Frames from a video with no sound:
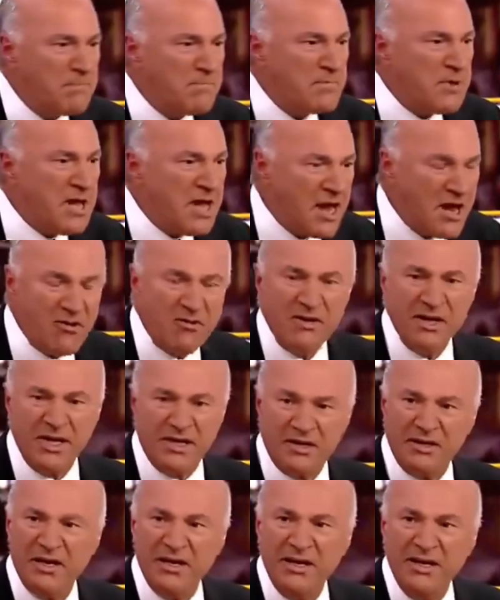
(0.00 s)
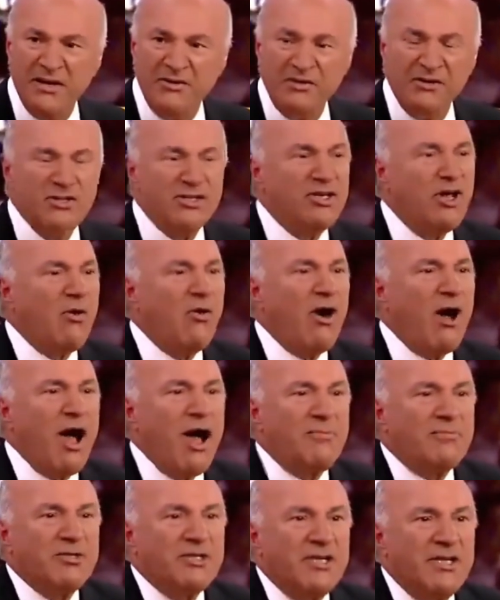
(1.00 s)
Period. There's no
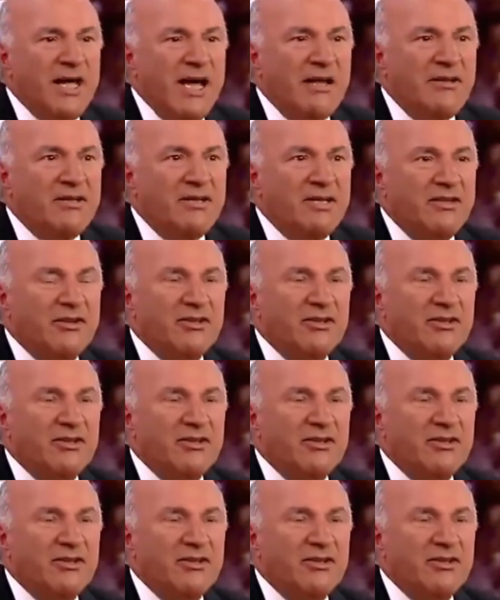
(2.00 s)
optionality.